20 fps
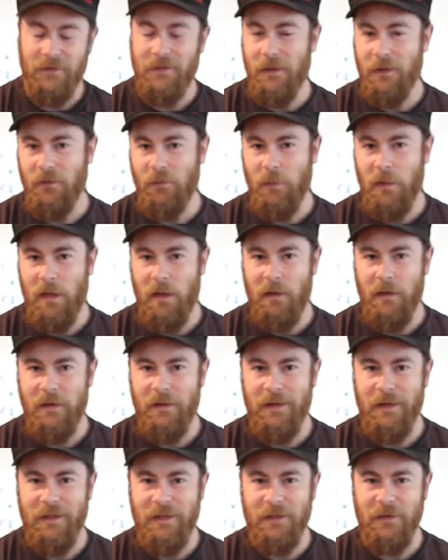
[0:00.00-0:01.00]
sells well
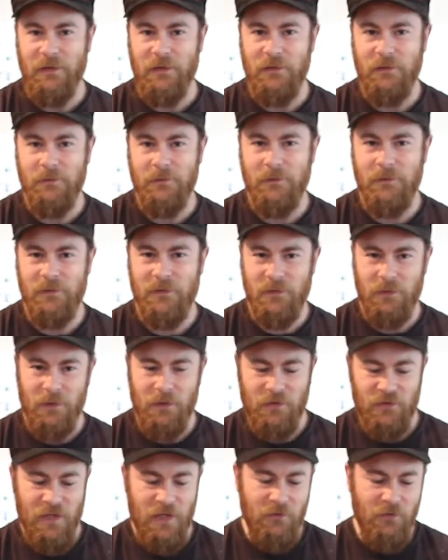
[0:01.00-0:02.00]
and then they just sort
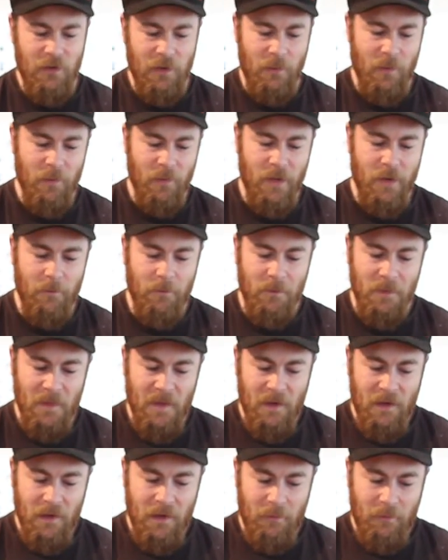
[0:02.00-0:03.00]
of change it up a bit.
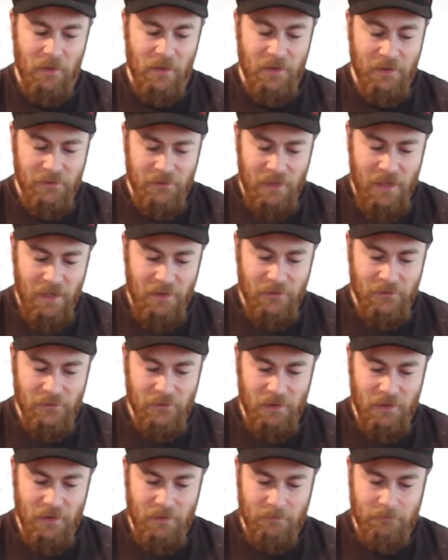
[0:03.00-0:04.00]
But in this
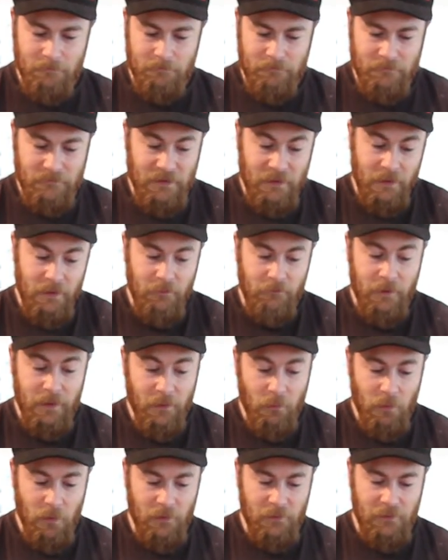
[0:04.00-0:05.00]
case, um, it
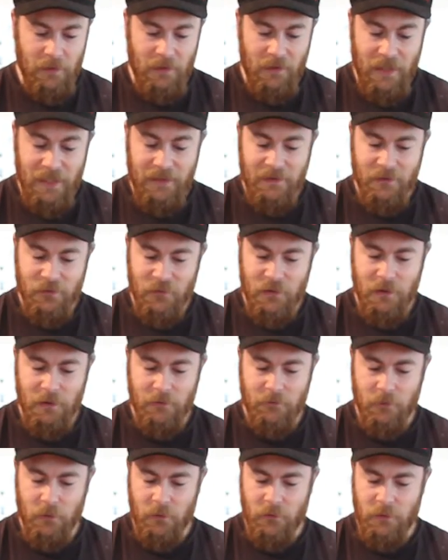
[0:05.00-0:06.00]
really works. I like the
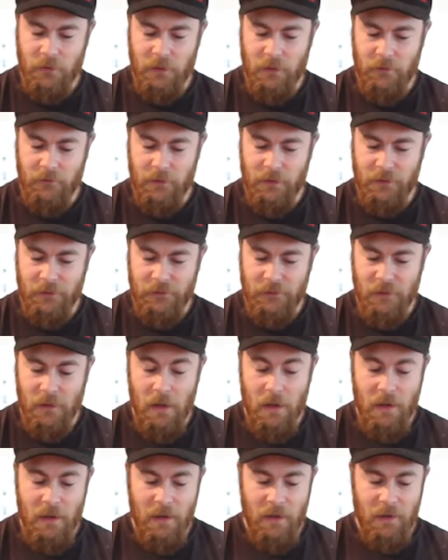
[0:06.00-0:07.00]
shield version of this.
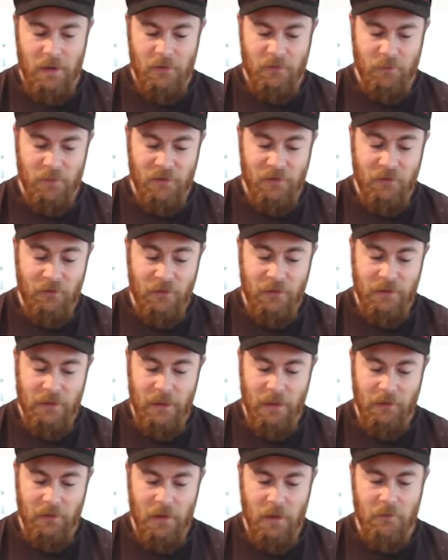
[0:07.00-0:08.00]
Specifically,
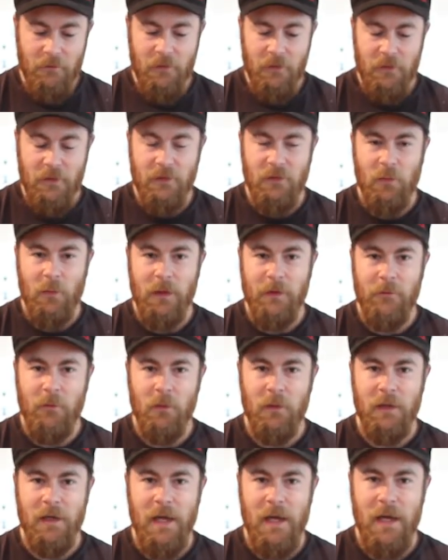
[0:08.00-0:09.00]
I loved the
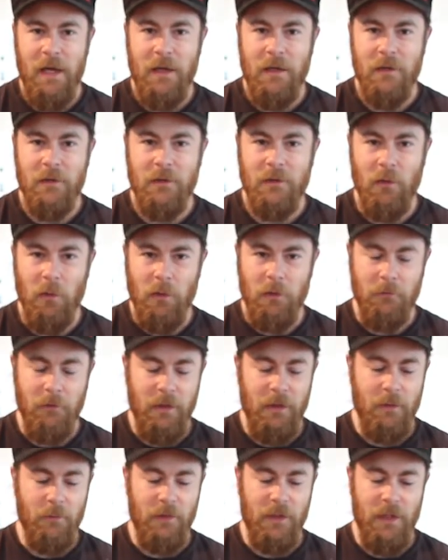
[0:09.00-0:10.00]
24K gold
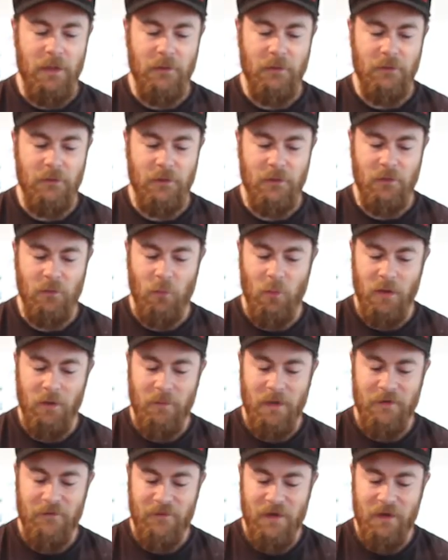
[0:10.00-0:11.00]
iridium lens. It's one of
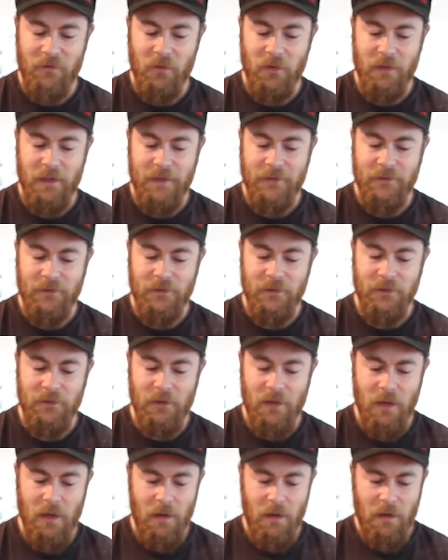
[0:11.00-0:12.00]
my favorite
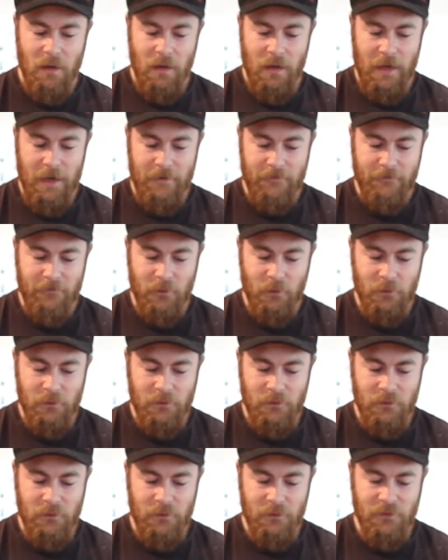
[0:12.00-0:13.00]
lenses. I
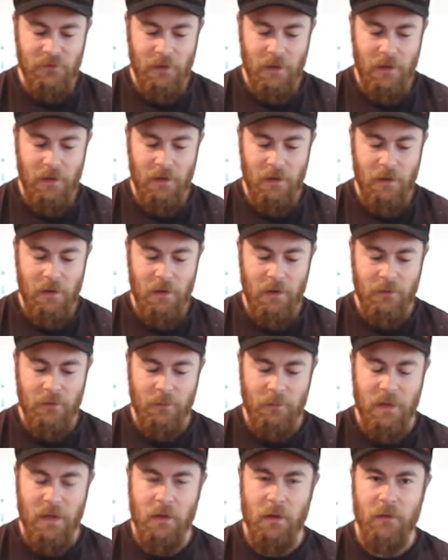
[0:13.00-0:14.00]
first saw it on
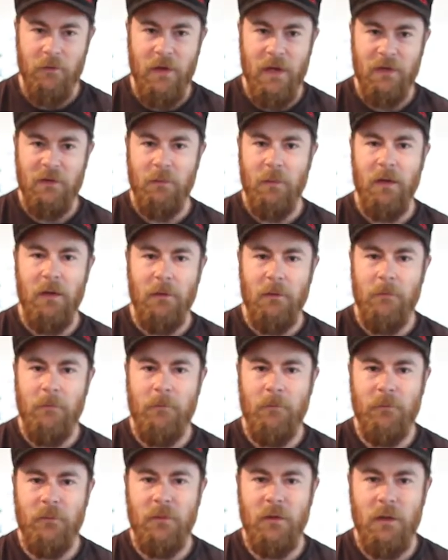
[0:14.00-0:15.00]
the pair of uh, X Metal
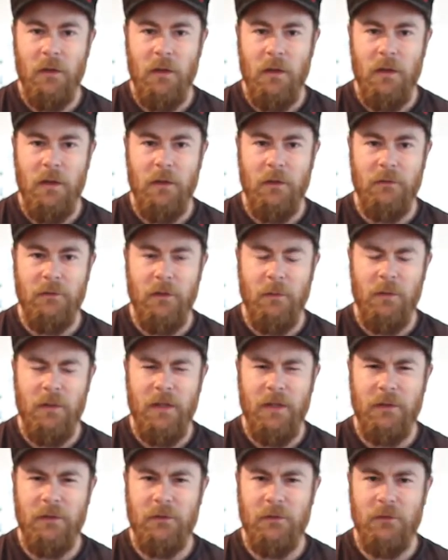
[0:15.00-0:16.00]
double uh,
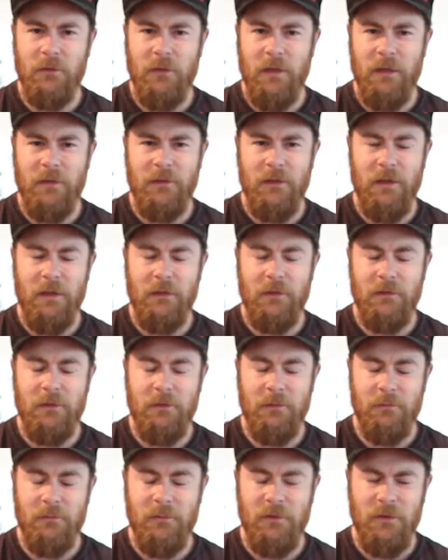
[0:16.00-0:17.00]
X
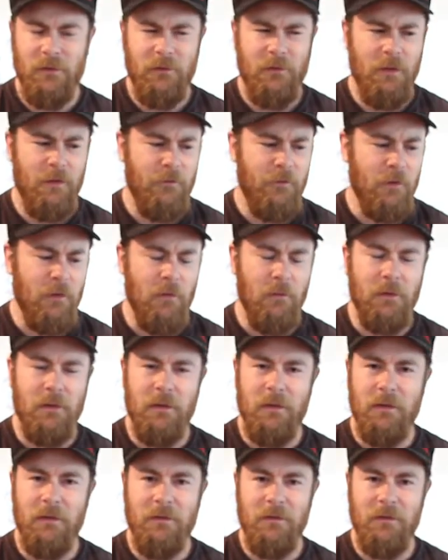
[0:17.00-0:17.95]
XX. Still trying to figure out what the